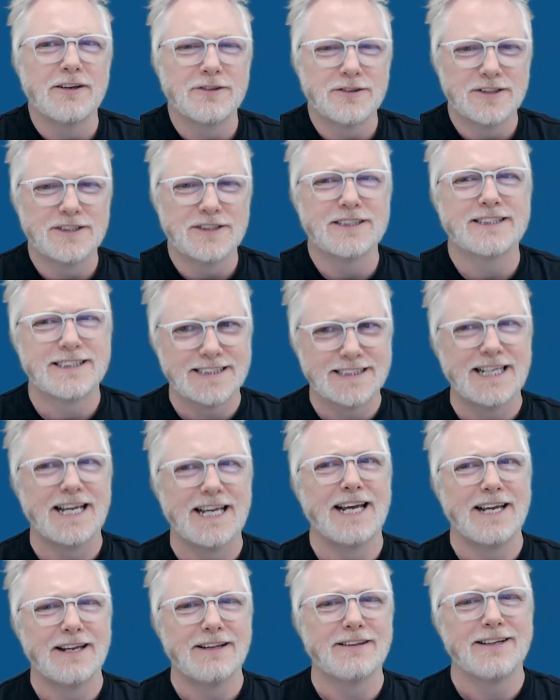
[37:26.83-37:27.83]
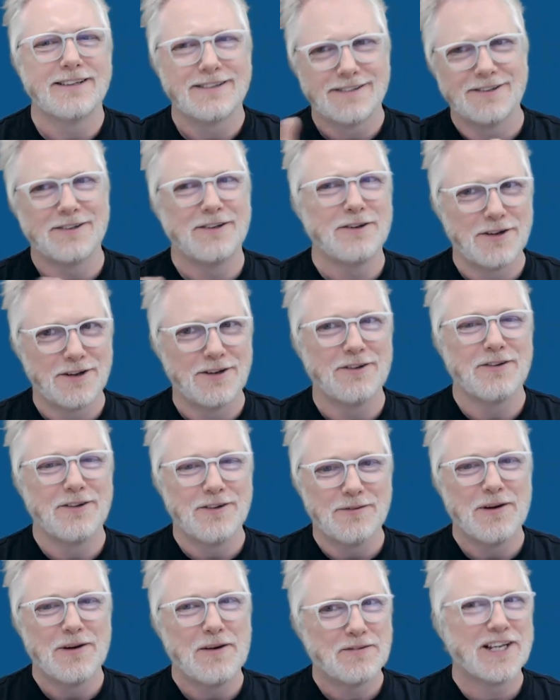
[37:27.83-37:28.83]
So to say that's we
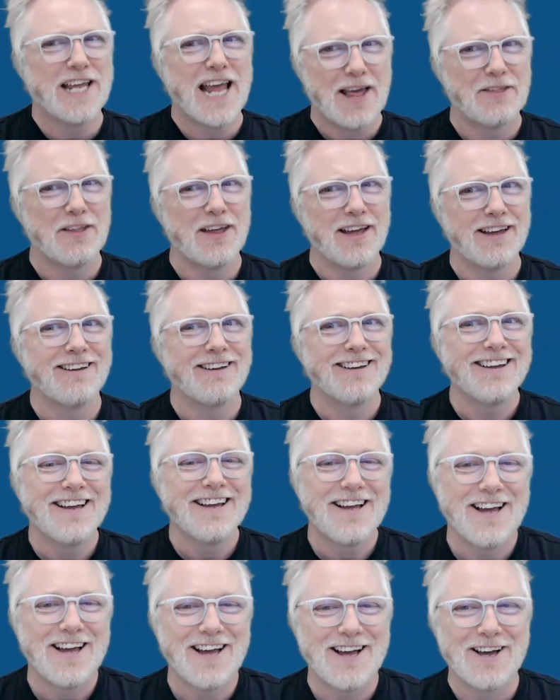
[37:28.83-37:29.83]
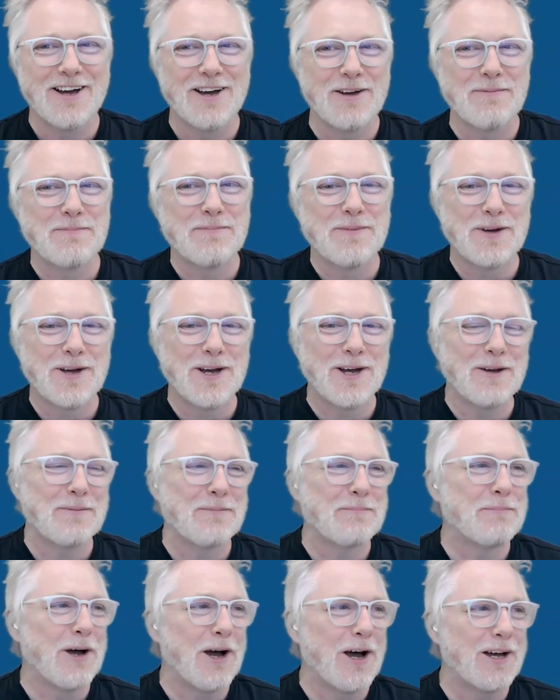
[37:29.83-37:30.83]
have to get there.
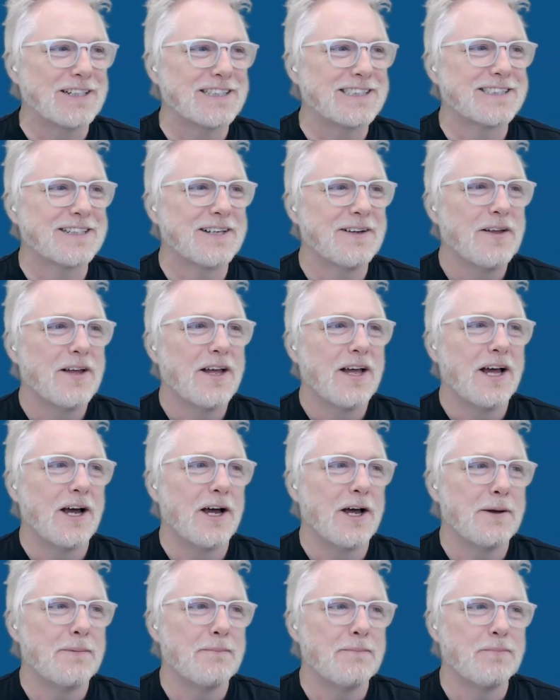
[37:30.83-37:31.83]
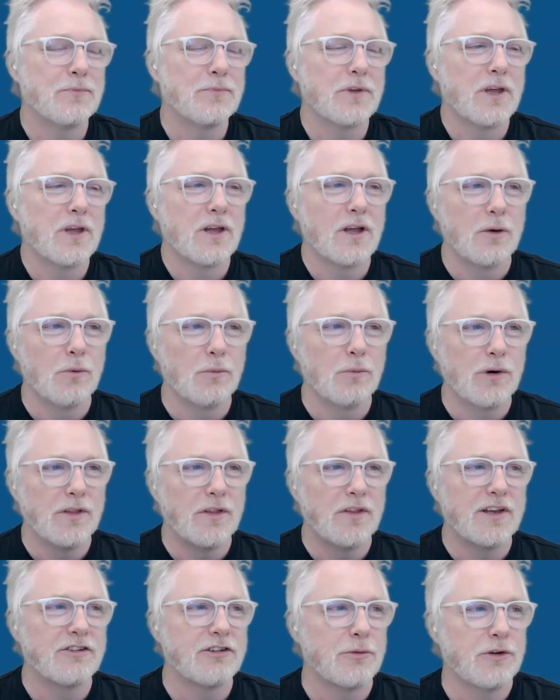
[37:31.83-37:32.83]
But
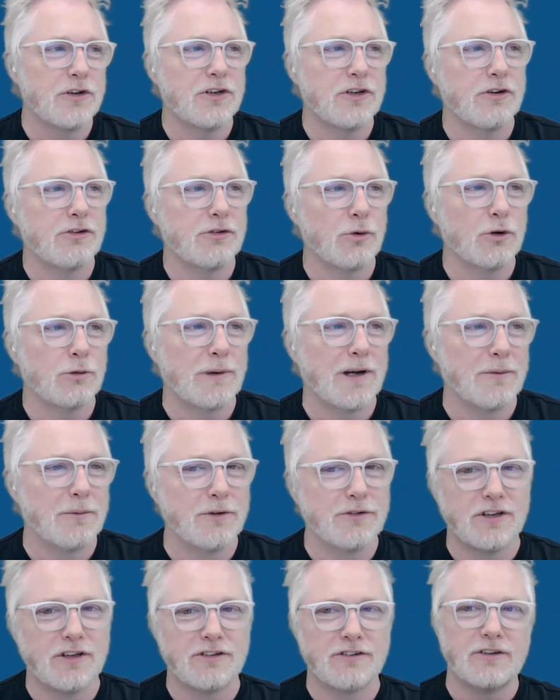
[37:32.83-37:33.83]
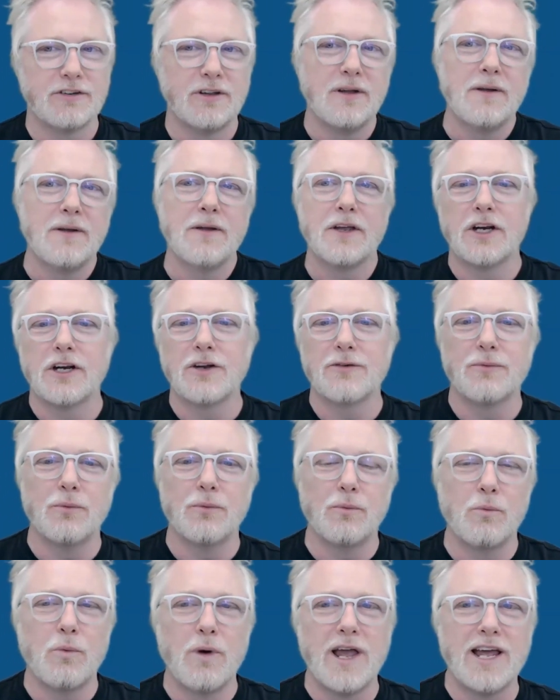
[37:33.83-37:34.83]
one of the things I wanted you to talk about was this kind
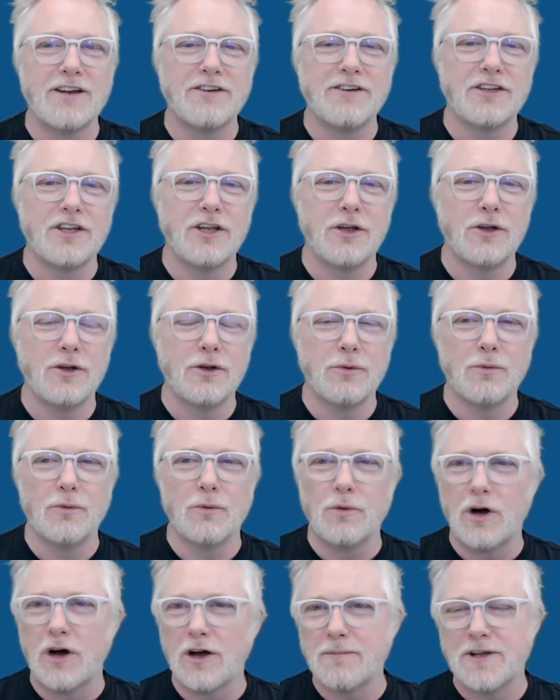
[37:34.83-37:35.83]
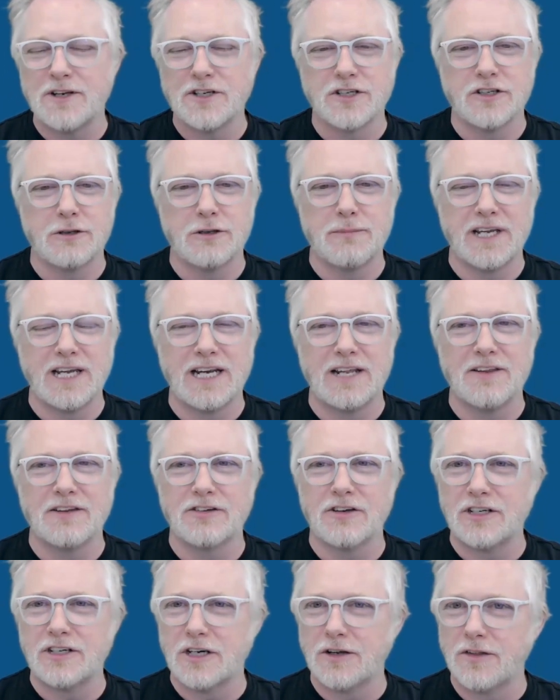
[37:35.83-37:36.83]
of I mentioned at the
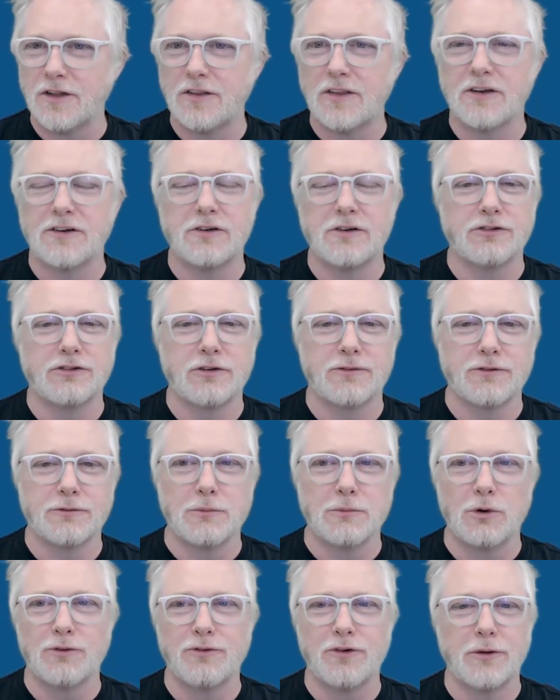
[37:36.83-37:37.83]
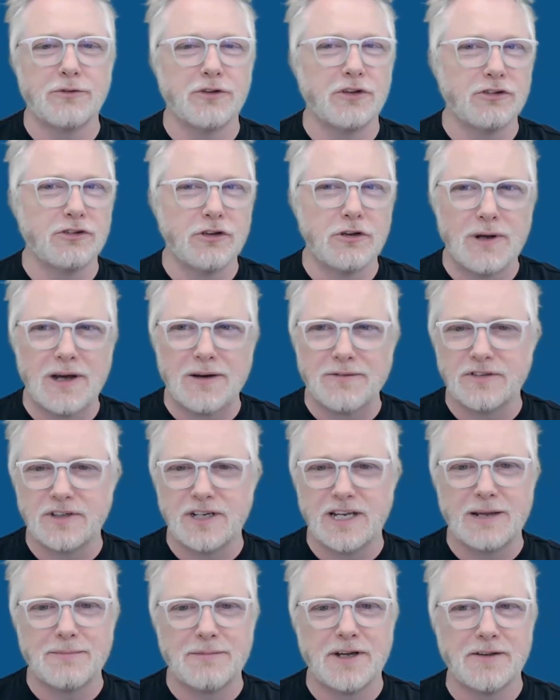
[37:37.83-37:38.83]
beginning this idea that there's lots of smaller firms that do
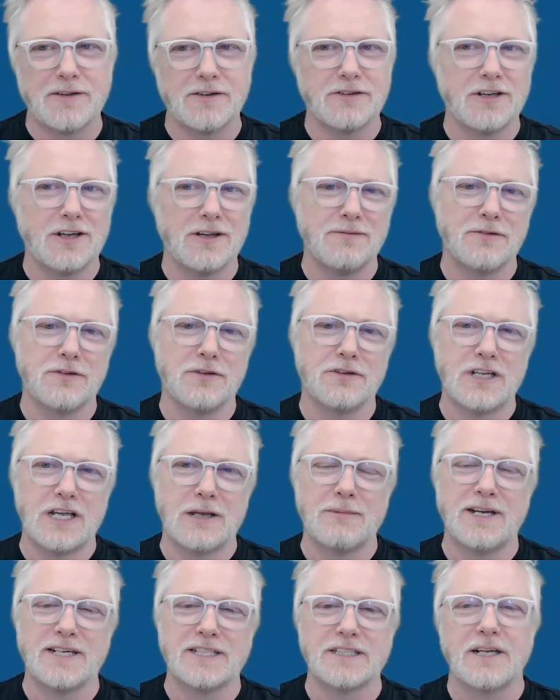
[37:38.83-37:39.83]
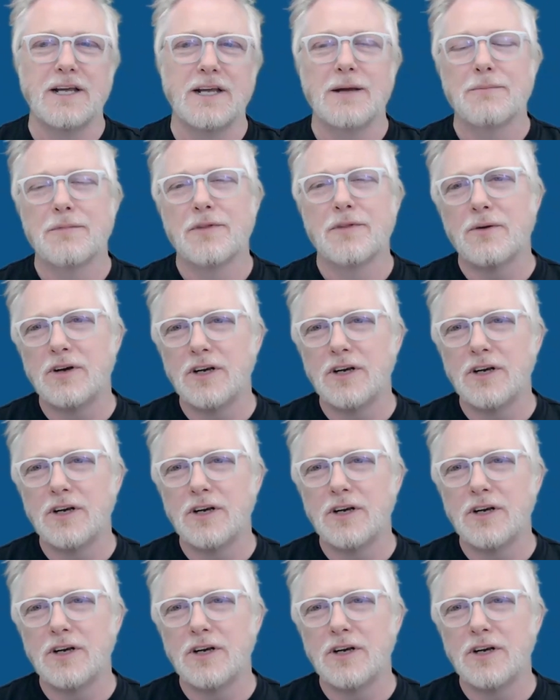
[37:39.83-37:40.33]
have the DMS.